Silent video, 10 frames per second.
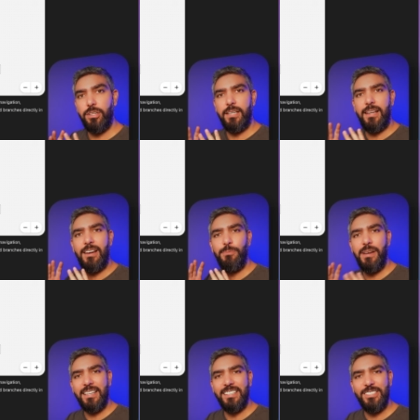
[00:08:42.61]
Okay, now
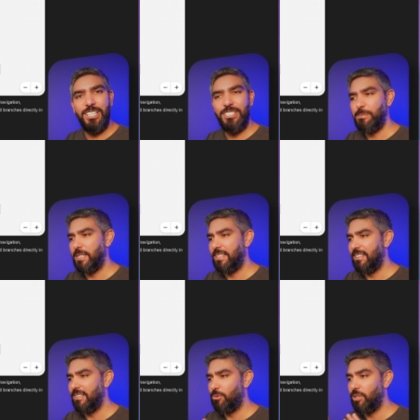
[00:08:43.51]
back in
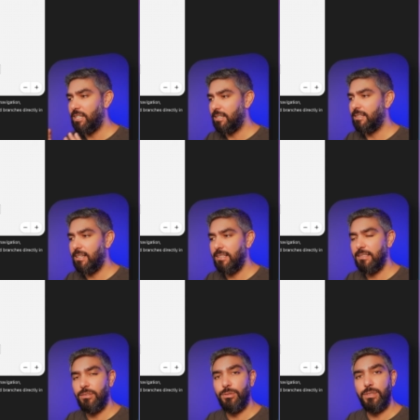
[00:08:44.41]
ChatGPT, we're gonna tell
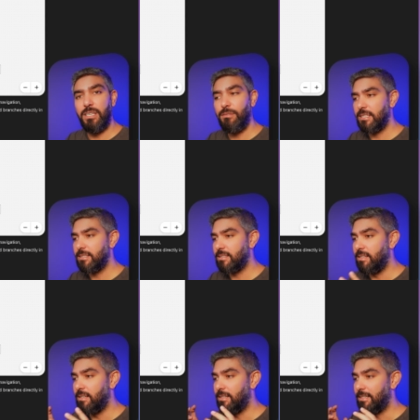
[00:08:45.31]
it to give us
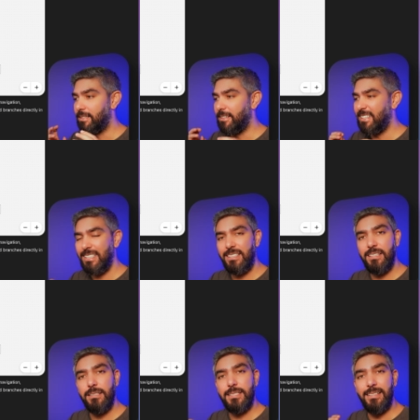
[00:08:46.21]
the
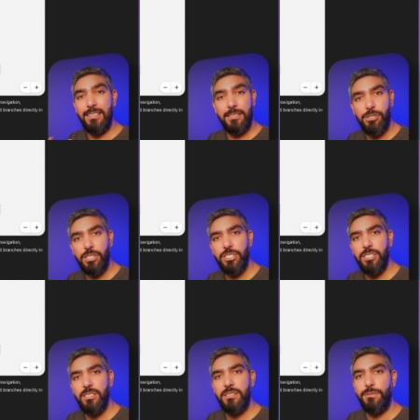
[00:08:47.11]
details and
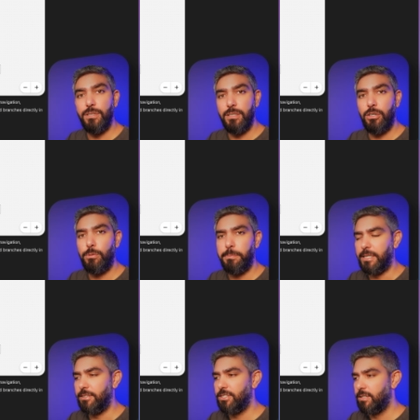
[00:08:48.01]
instructions for the
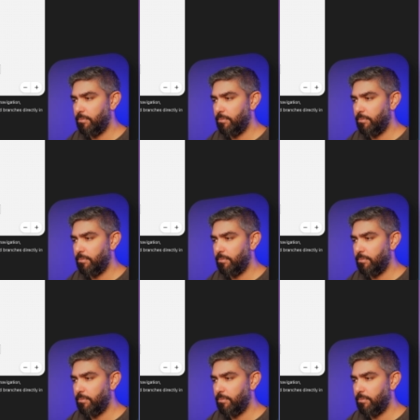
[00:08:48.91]
homepage.